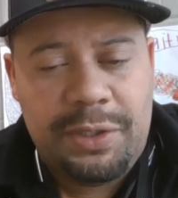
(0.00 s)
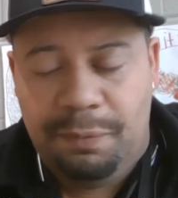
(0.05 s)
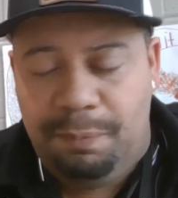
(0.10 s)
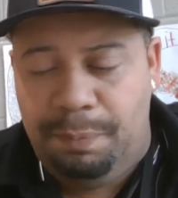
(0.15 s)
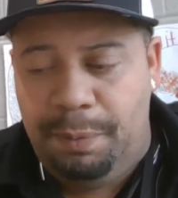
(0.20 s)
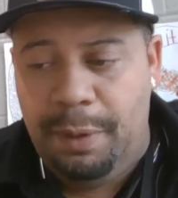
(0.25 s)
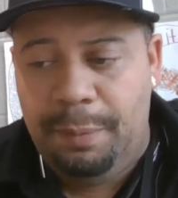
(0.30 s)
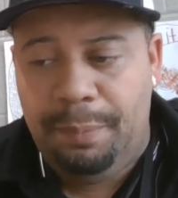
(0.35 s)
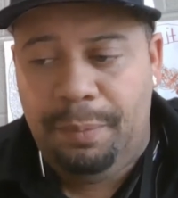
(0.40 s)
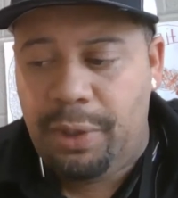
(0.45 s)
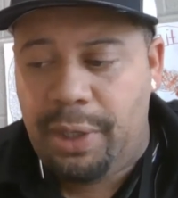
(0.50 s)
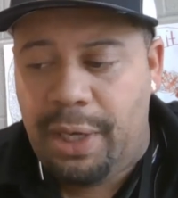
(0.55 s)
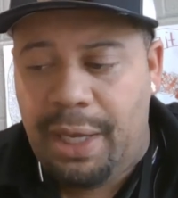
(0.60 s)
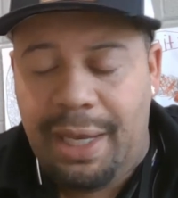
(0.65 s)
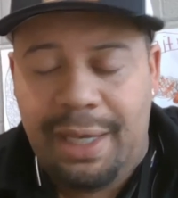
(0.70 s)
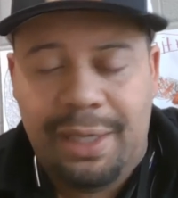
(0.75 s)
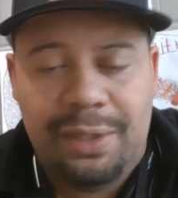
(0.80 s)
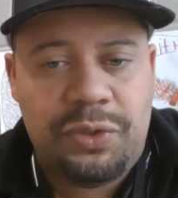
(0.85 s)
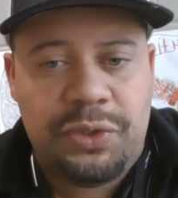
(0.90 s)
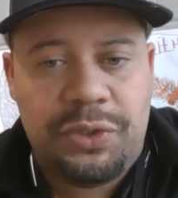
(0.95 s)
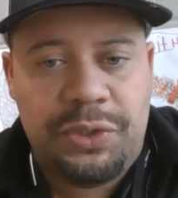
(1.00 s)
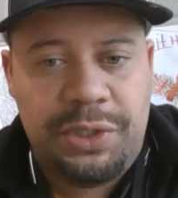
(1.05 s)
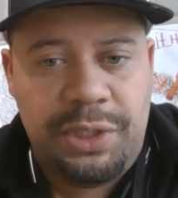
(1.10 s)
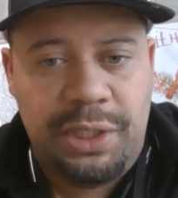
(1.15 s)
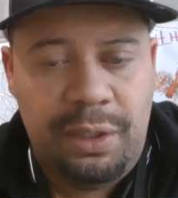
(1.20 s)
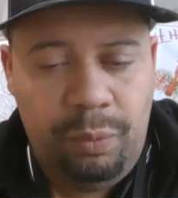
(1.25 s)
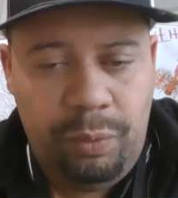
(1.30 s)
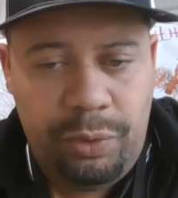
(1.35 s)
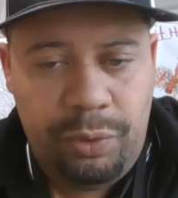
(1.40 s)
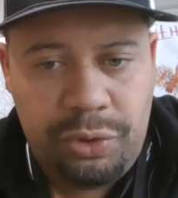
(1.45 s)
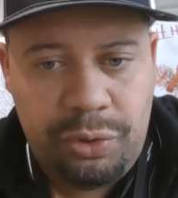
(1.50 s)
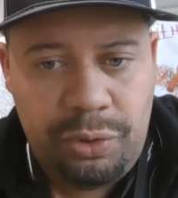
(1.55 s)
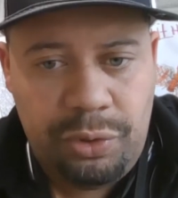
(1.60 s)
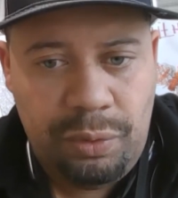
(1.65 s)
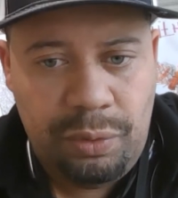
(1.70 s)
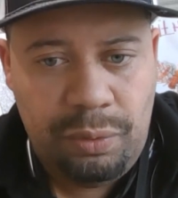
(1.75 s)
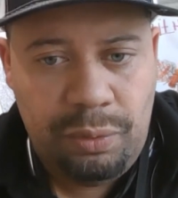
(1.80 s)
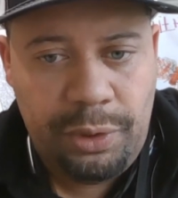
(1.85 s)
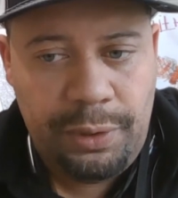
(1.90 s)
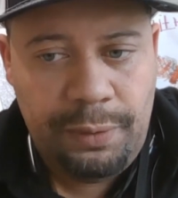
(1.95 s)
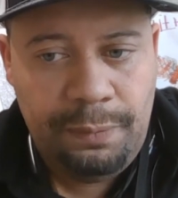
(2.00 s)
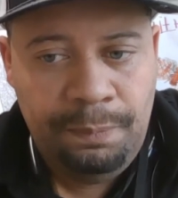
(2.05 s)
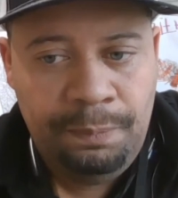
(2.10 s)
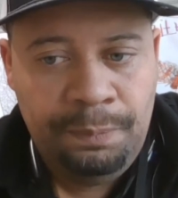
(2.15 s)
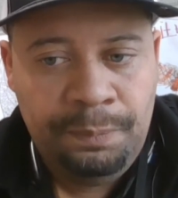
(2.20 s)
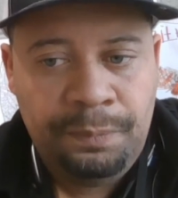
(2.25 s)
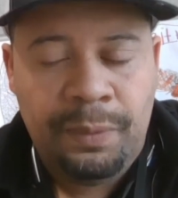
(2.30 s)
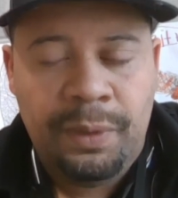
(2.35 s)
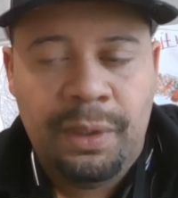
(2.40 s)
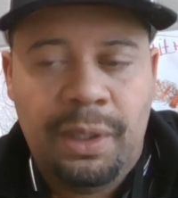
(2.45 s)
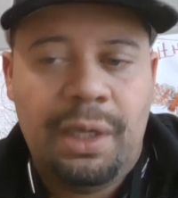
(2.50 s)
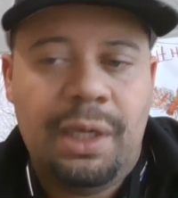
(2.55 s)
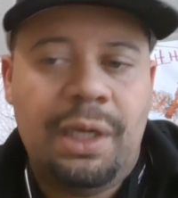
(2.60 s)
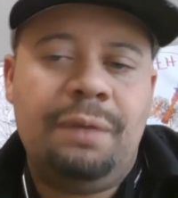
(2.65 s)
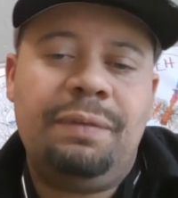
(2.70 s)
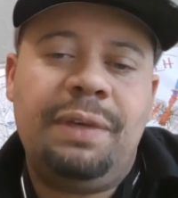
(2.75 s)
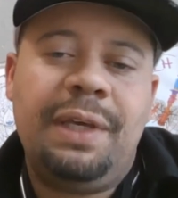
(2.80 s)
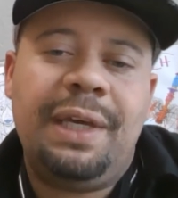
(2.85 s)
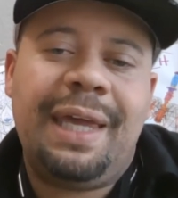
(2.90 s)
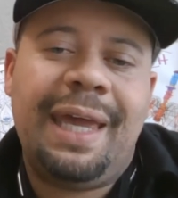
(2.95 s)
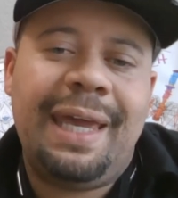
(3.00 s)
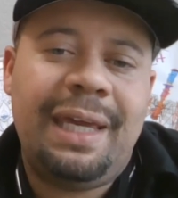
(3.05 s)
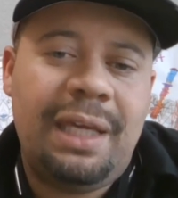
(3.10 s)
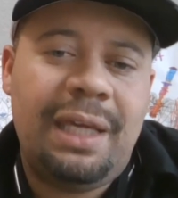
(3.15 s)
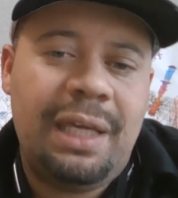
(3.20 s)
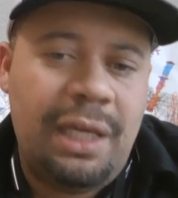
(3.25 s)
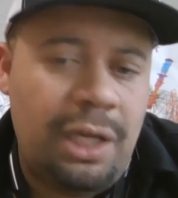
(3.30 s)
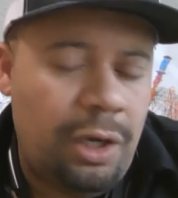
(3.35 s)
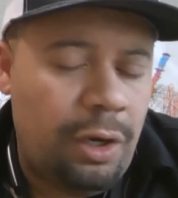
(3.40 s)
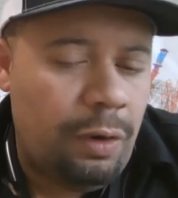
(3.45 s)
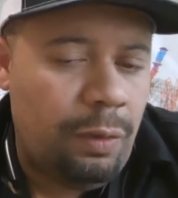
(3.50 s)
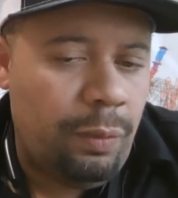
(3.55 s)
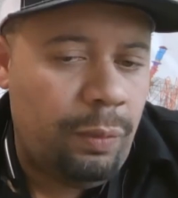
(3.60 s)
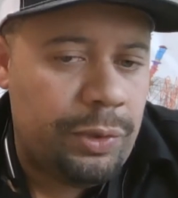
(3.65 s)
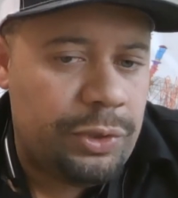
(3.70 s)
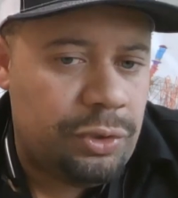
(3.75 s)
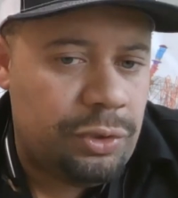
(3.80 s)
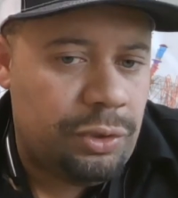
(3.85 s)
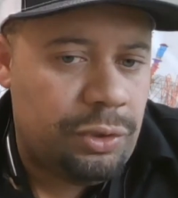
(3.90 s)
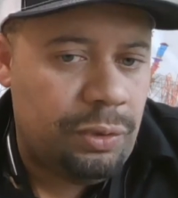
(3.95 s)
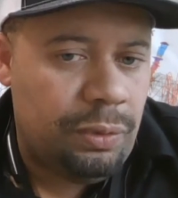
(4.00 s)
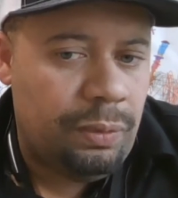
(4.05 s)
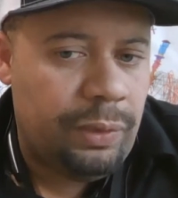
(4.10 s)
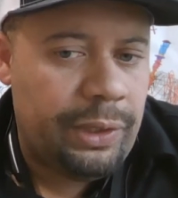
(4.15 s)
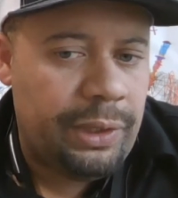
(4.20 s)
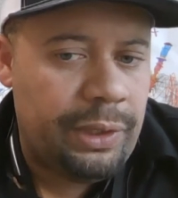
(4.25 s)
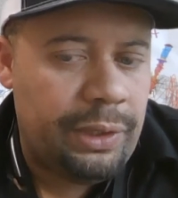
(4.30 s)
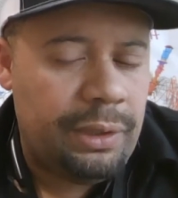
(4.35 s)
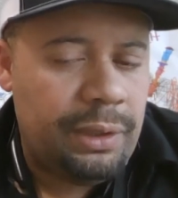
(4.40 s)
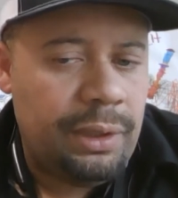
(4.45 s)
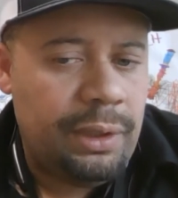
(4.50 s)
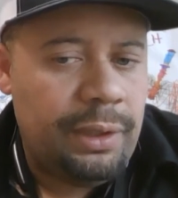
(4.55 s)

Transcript: if people can't see what you're doing and if they can't hear what you're doing,